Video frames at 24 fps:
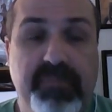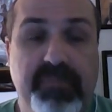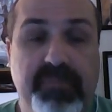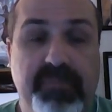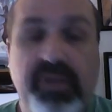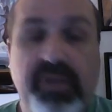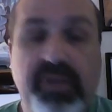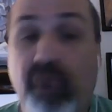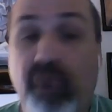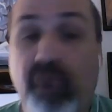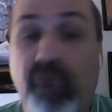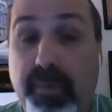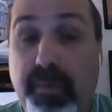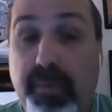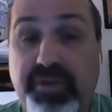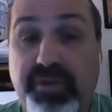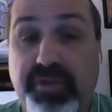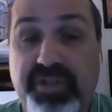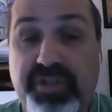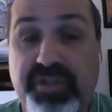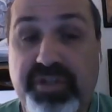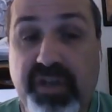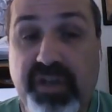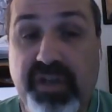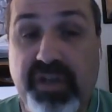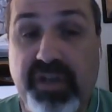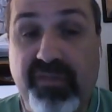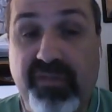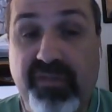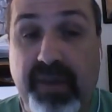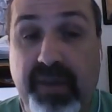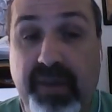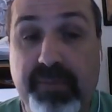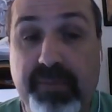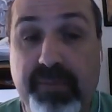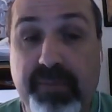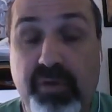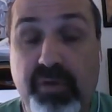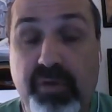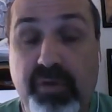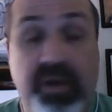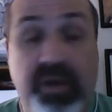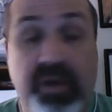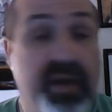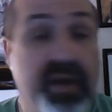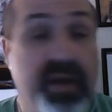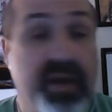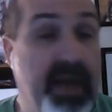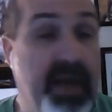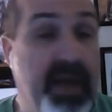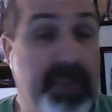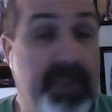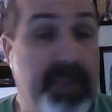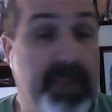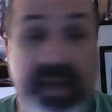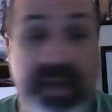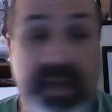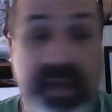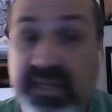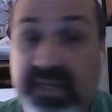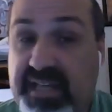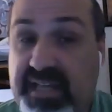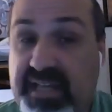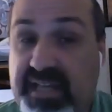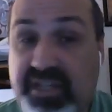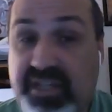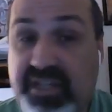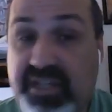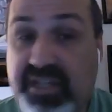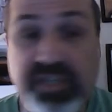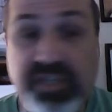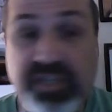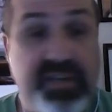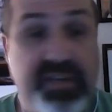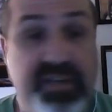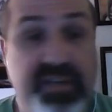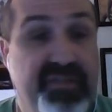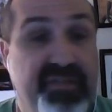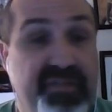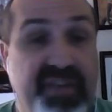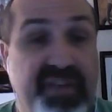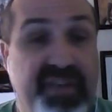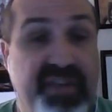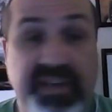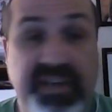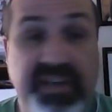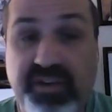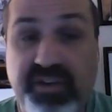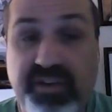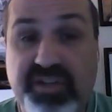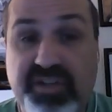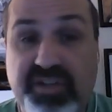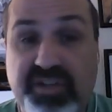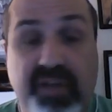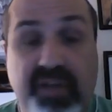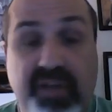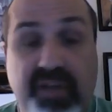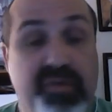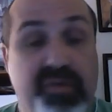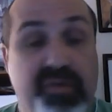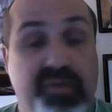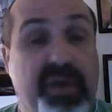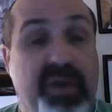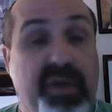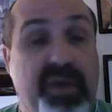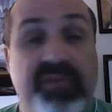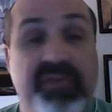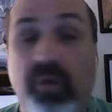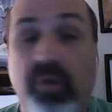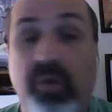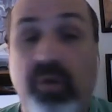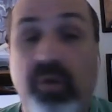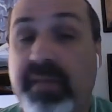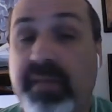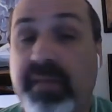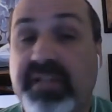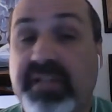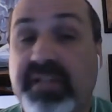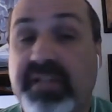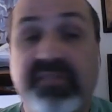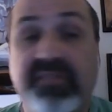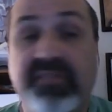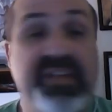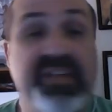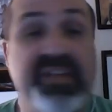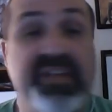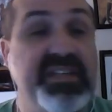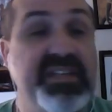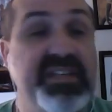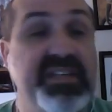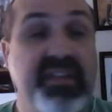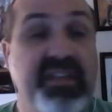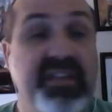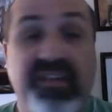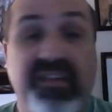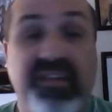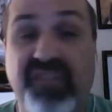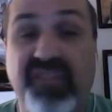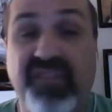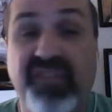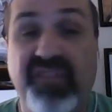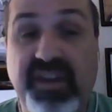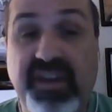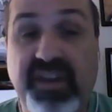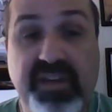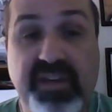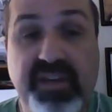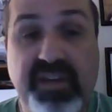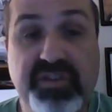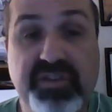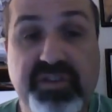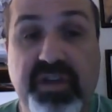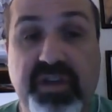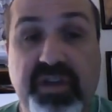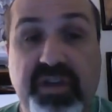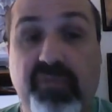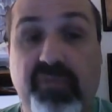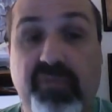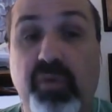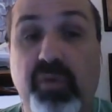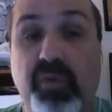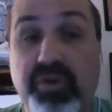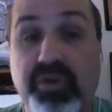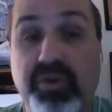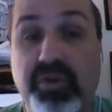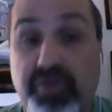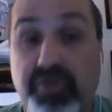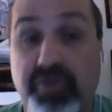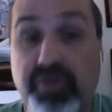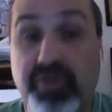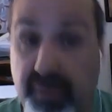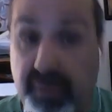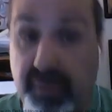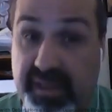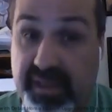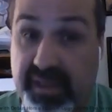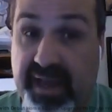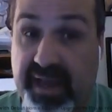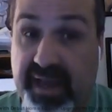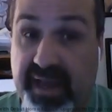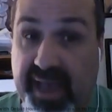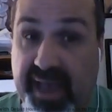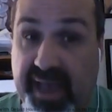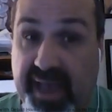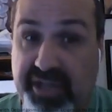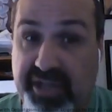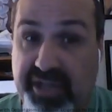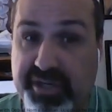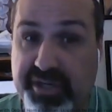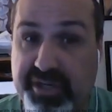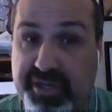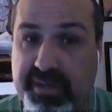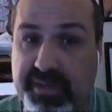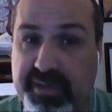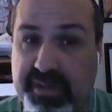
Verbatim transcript: You've opened yourself up. You are not paying attention to defending yourself. You have no means of easily defending yourself when you're doing that action.